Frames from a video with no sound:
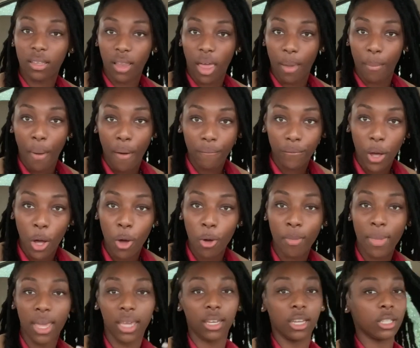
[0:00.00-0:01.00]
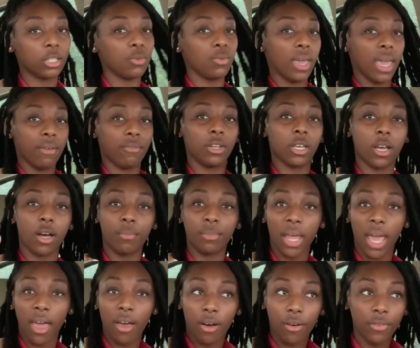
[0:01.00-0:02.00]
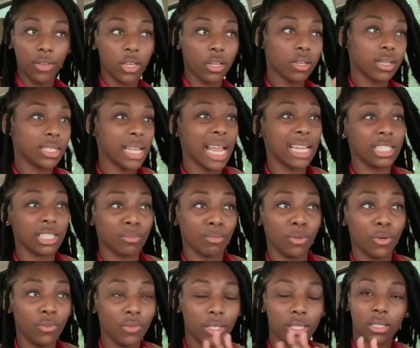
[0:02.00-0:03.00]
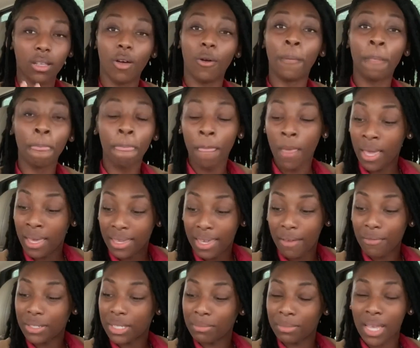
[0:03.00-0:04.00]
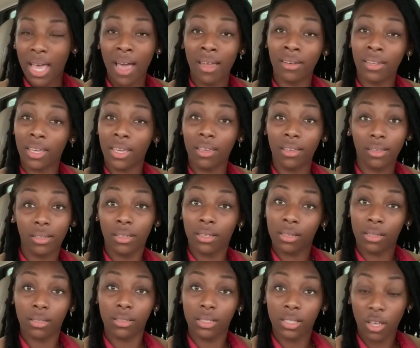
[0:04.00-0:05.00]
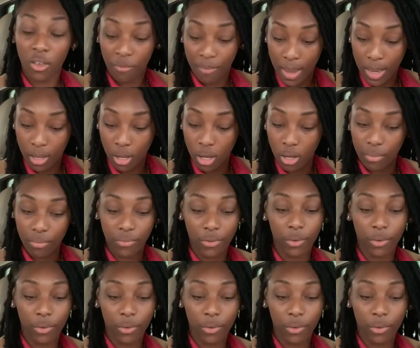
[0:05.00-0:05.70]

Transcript: Like, my phone making it too heavy to come down over here because I just moved it. So give it some time to get tough back up.